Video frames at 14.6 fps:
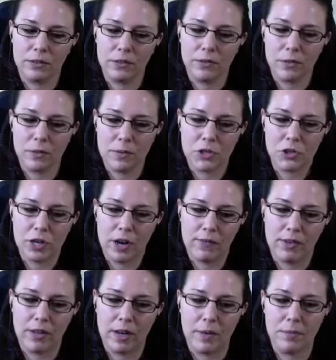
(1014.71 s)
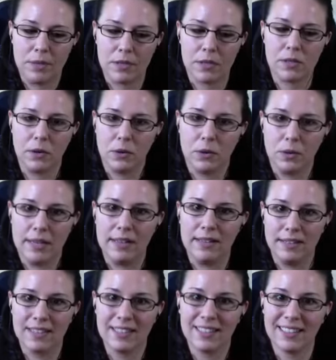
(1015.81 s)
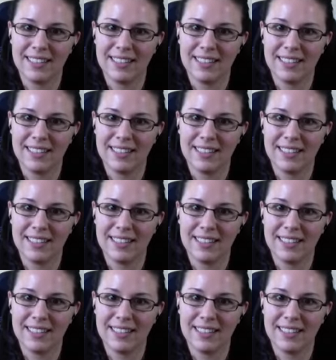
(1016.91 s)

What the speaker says: information traveling up is so latent.